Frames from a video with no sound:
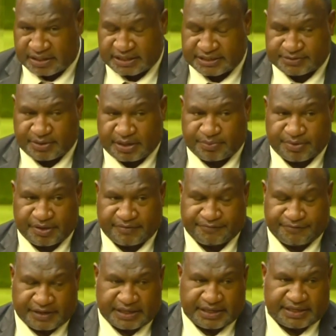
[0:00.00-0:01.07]
is why we are
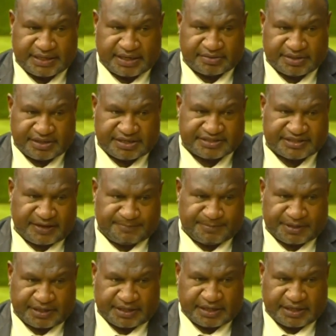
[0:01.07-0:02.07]
fair in our DSIP